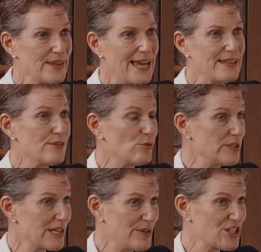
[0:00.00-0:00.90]
And the Royal
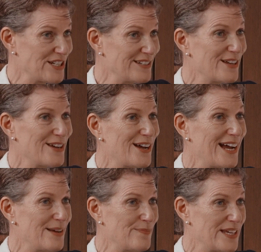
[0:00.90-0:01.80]
Commission
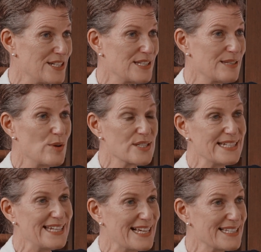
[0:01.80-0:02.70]
into the mosque
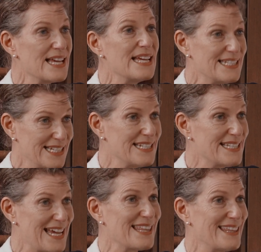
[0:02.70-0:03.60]
attacks did
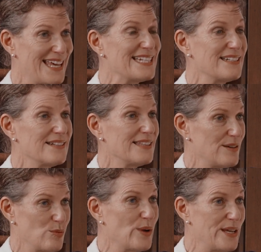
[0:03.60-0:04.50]
say that
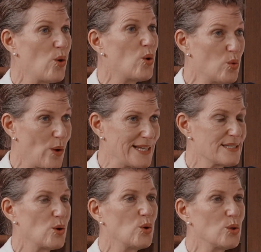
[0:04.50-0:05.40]
we always